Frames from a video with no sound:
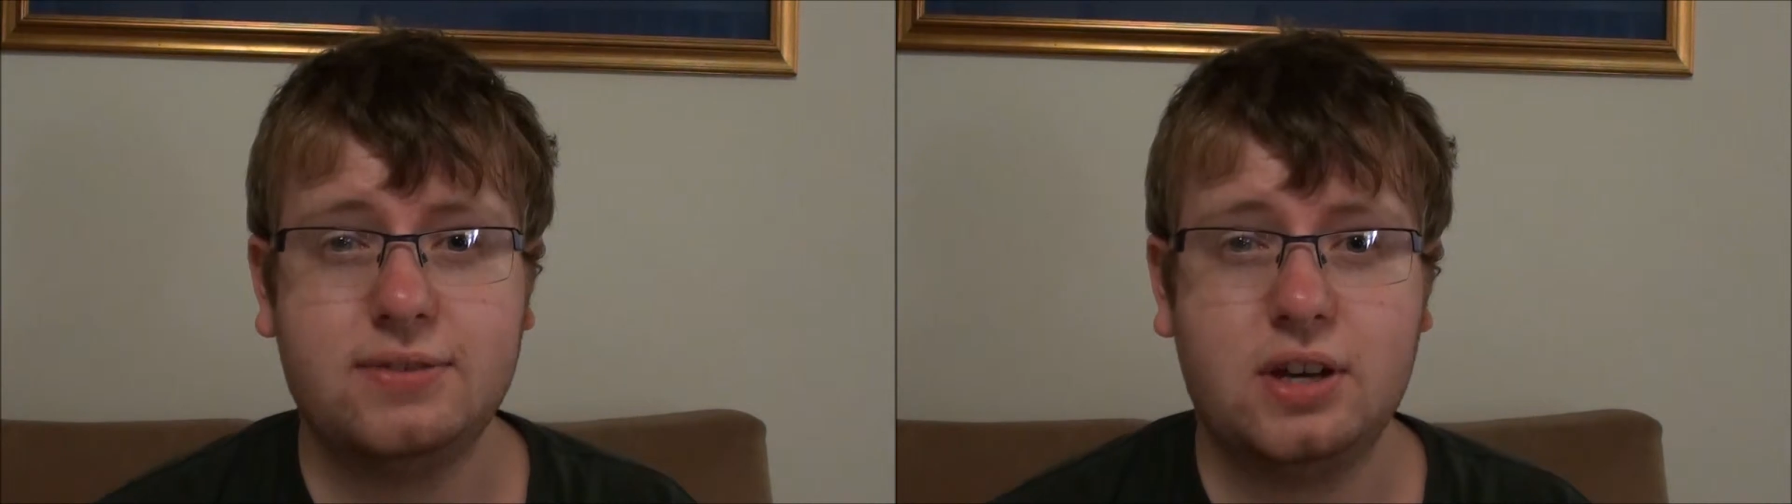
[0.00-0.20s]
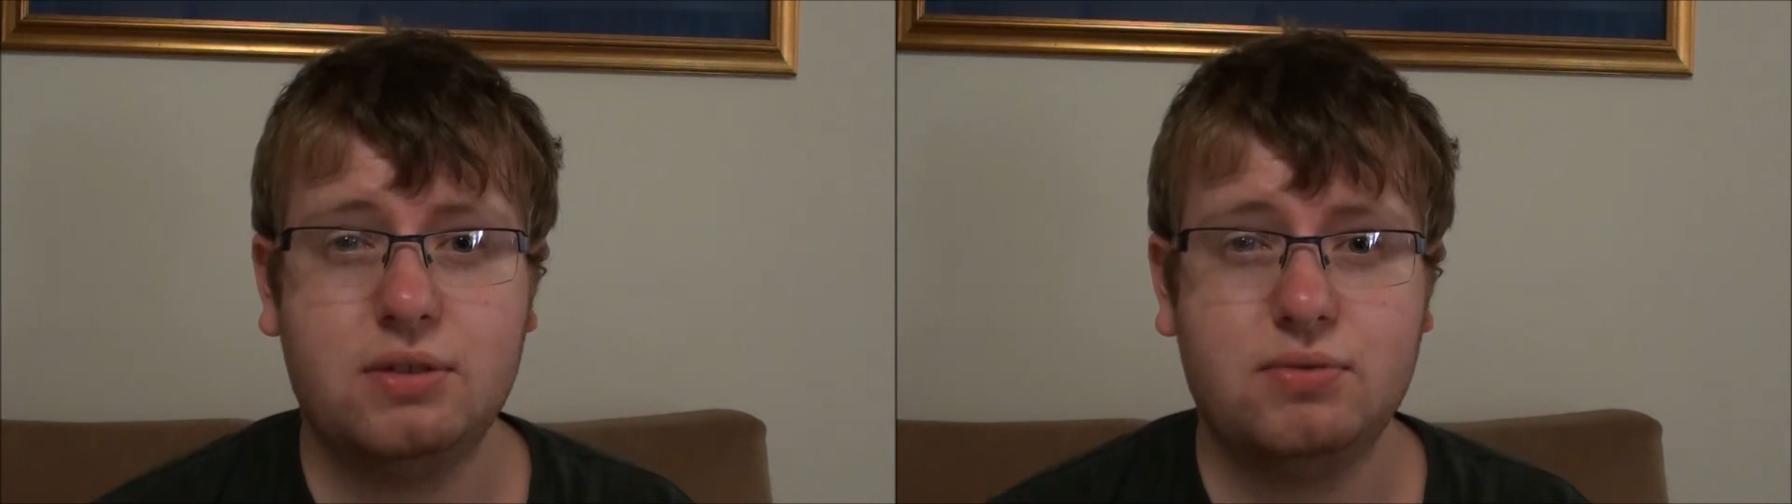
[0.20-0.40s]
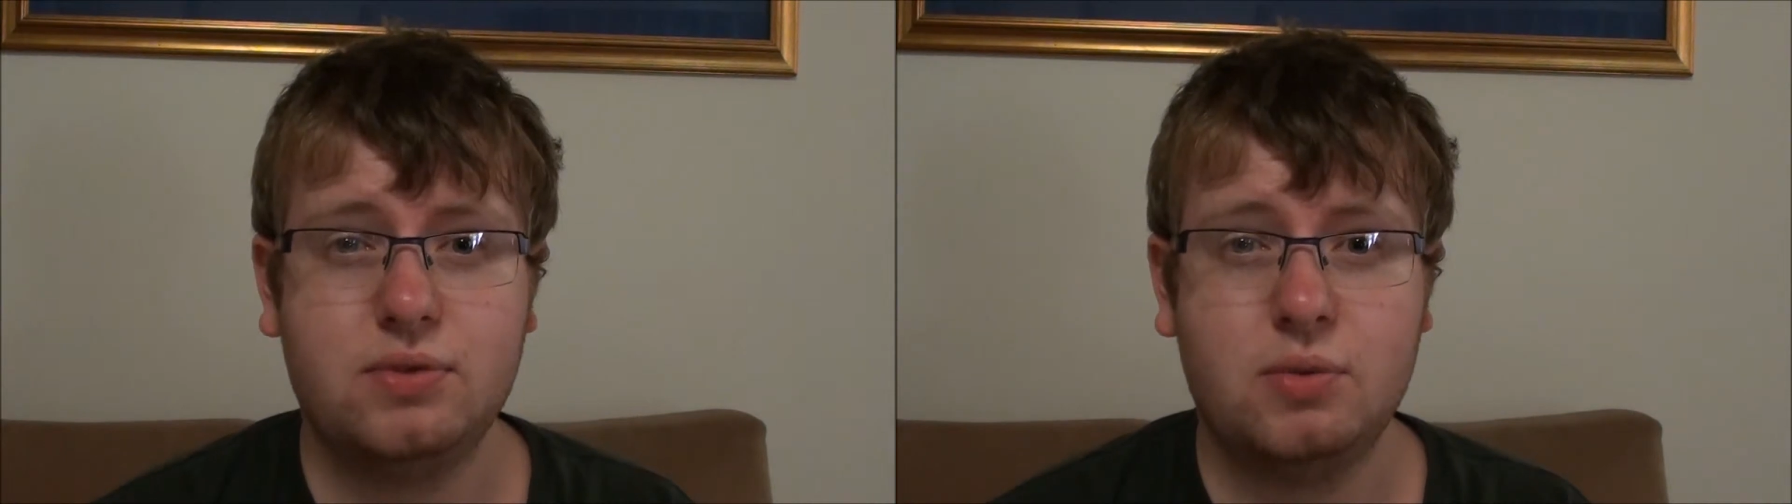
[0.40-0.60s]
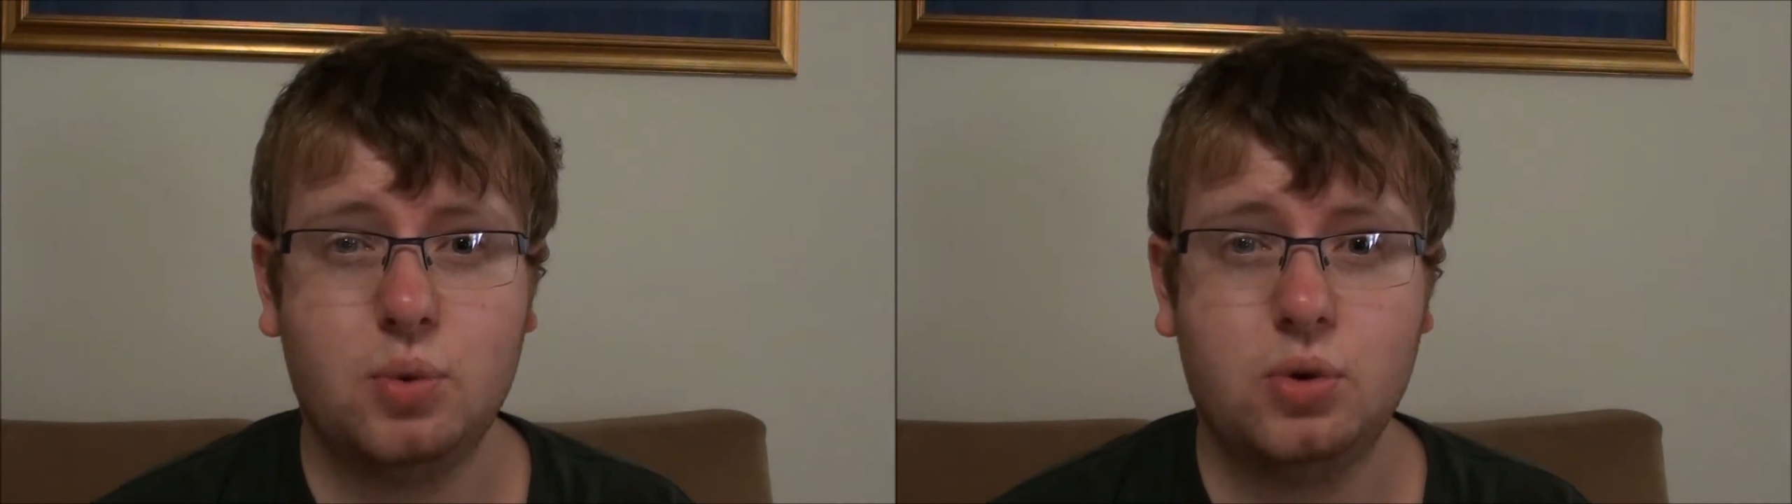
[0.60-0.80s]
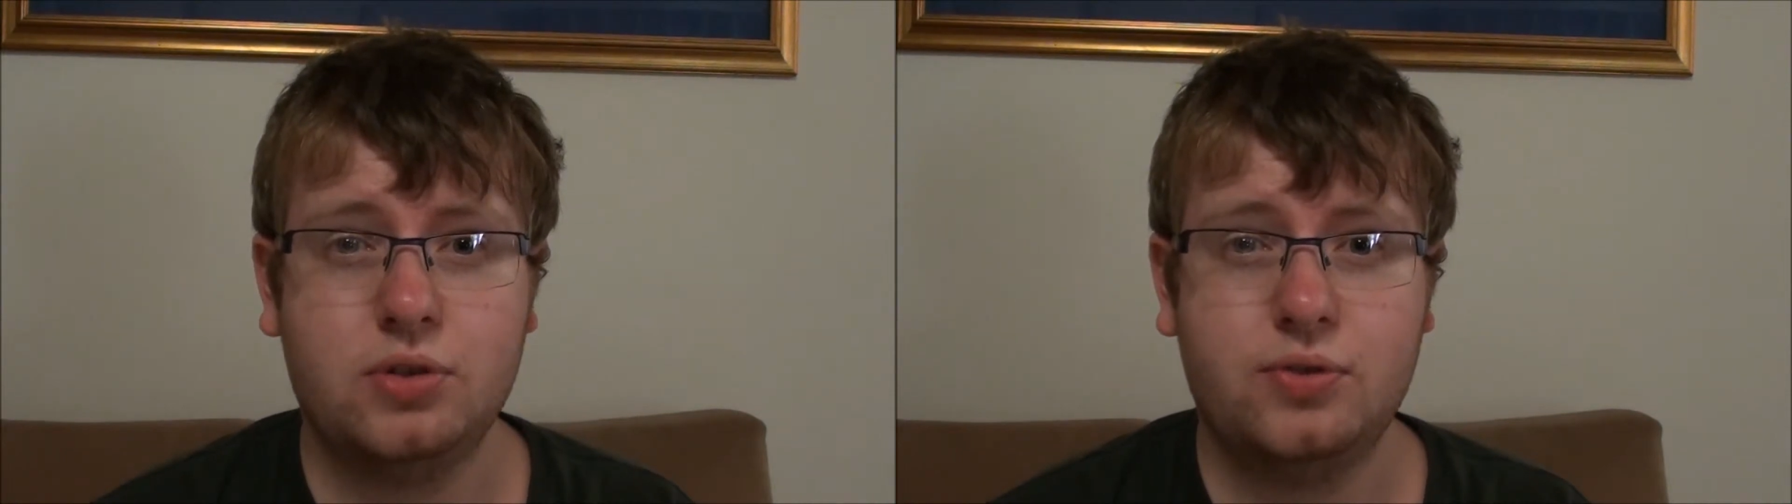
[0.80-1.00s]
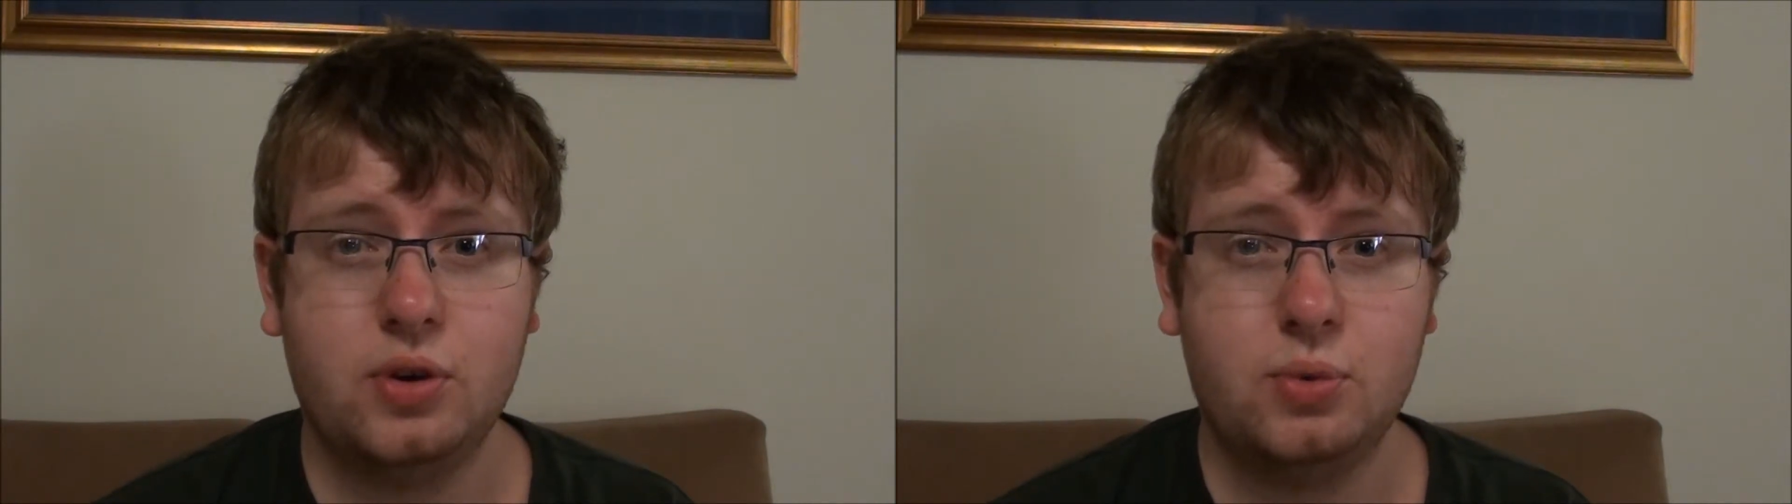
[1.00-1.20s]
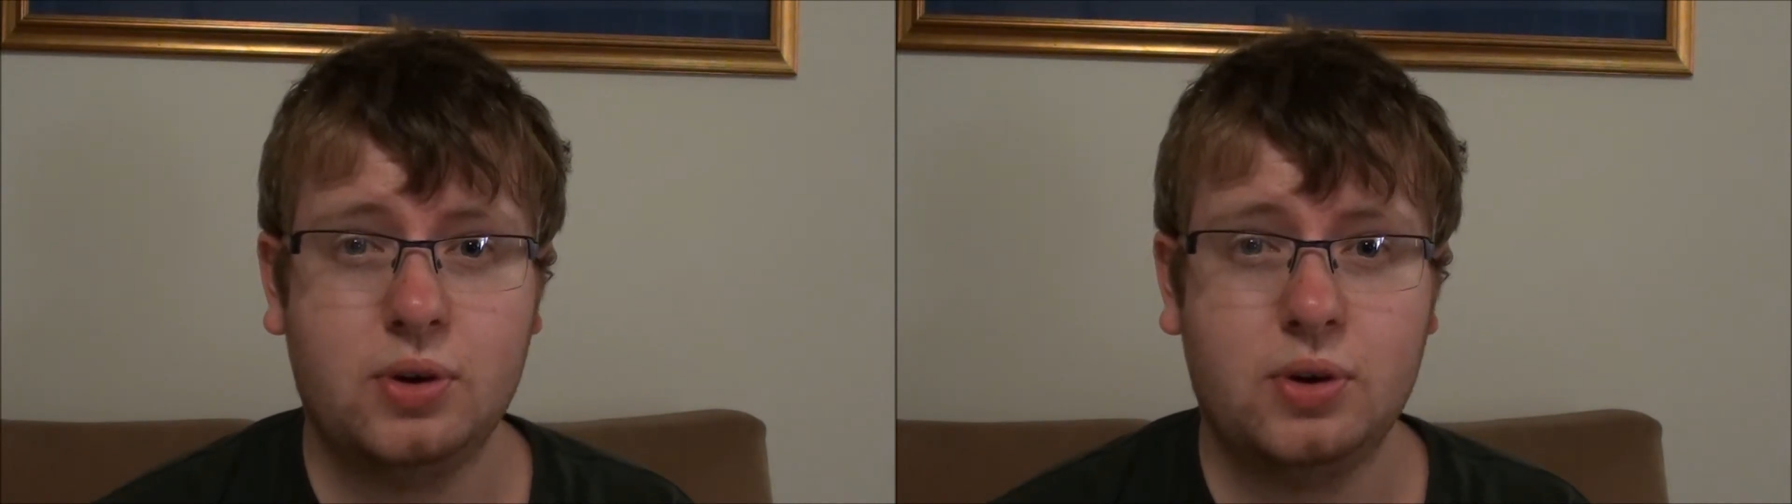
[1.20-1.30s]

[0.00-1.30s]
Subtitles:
an award for